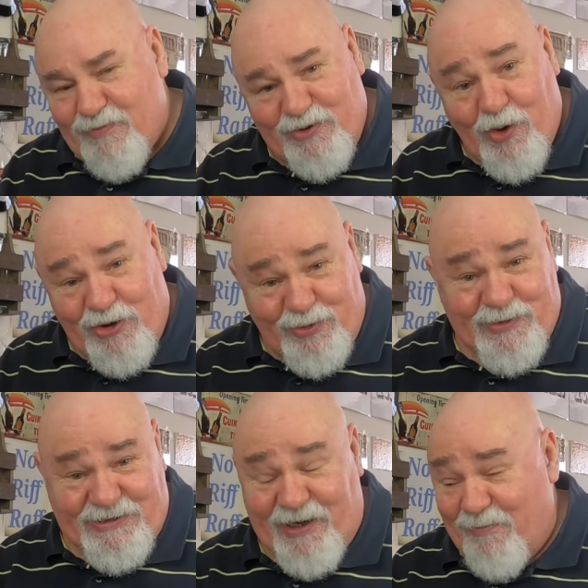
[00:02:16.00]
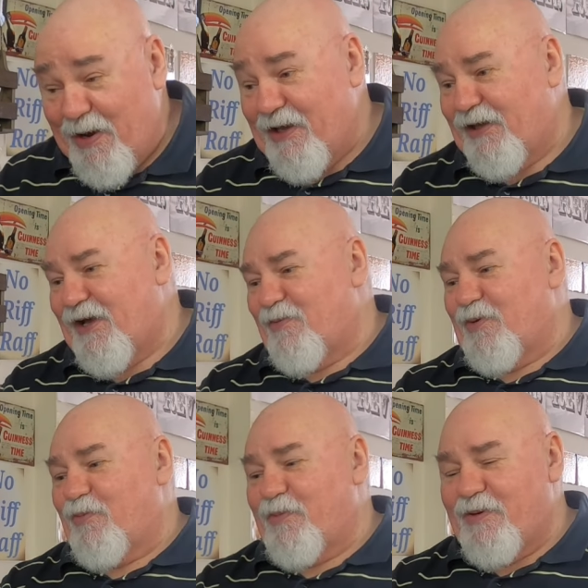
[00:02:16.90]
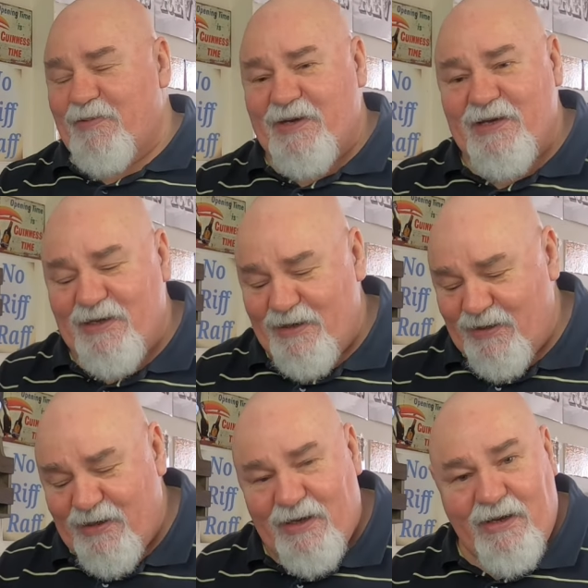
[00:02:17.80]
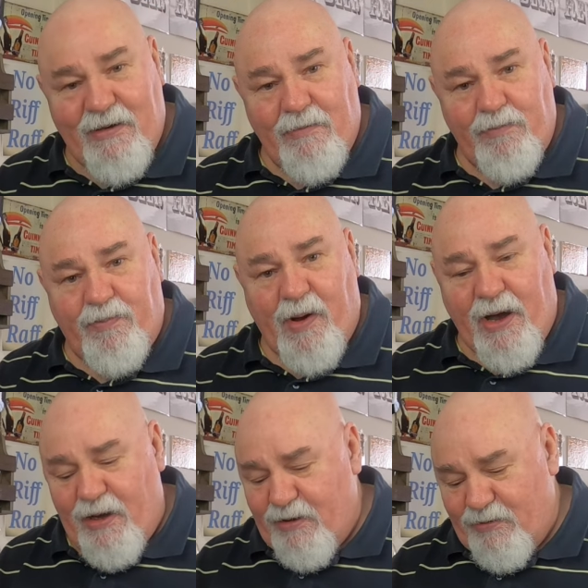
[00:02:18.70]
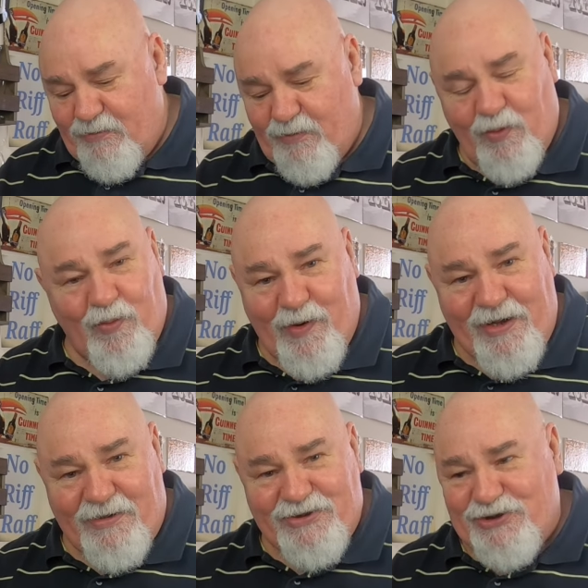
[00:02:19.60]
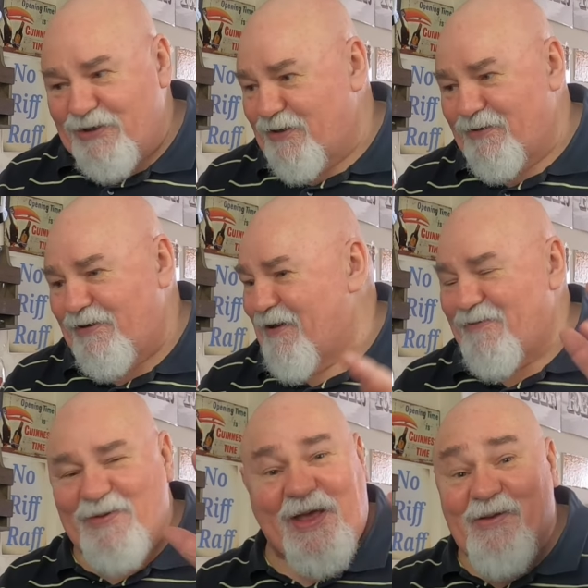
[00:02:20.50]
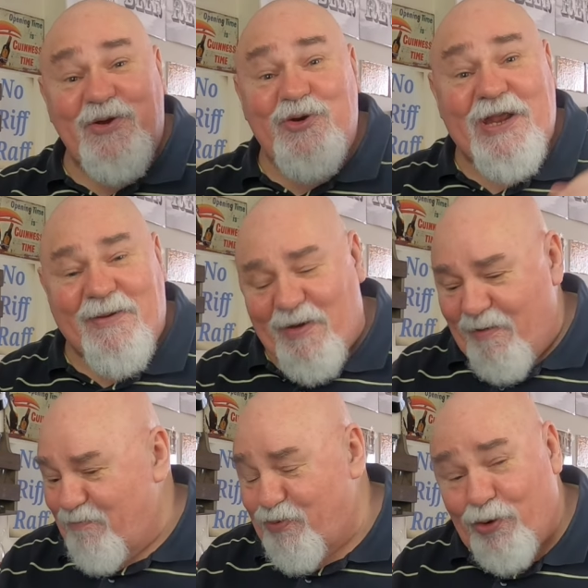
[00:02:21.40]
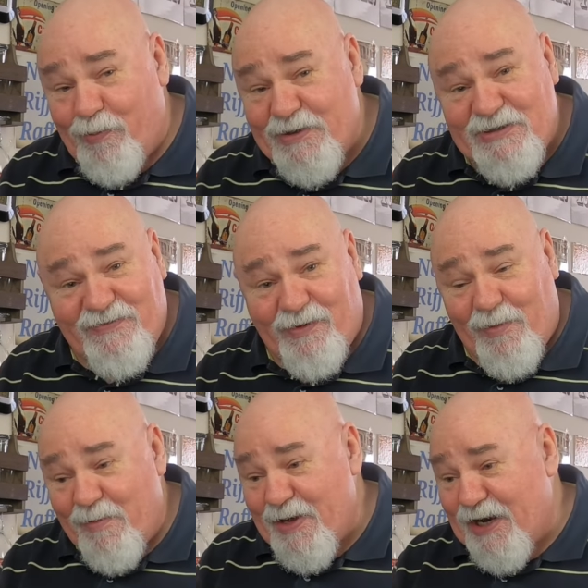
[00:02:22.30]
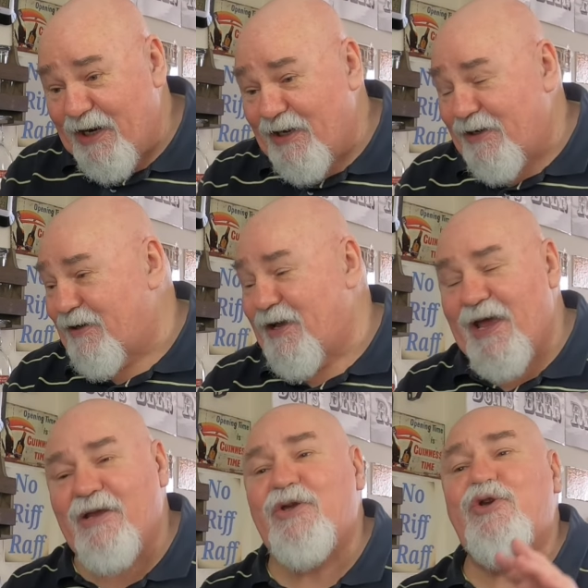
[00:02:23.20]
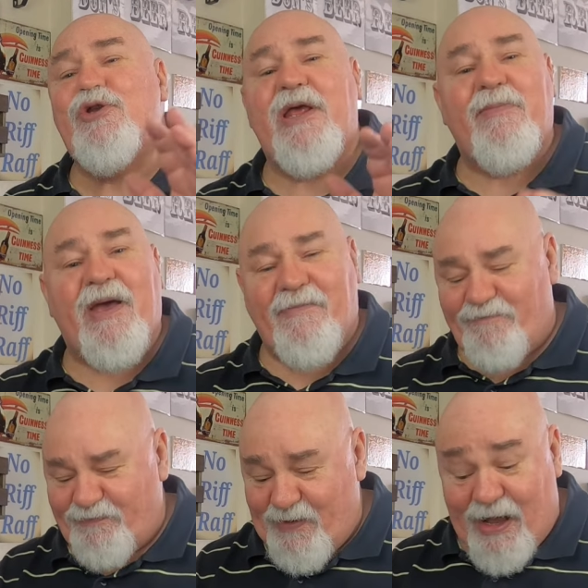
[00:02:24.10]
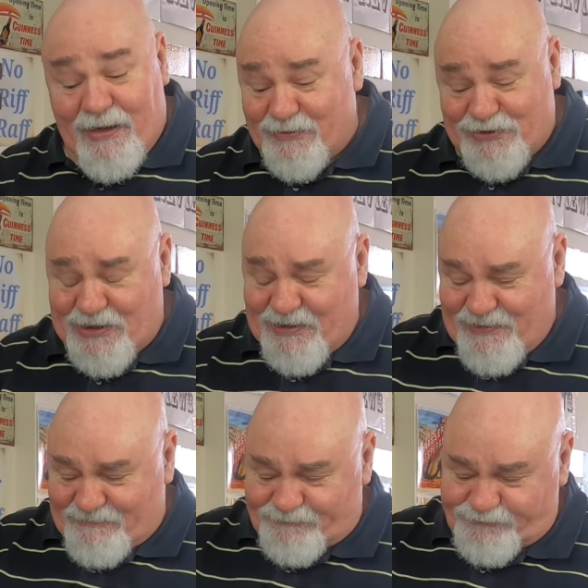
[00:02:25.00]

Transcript: Scotch whiskey mainly, maybe. But Welsh, you name it, bourbons from America, you name it, I'll drink it.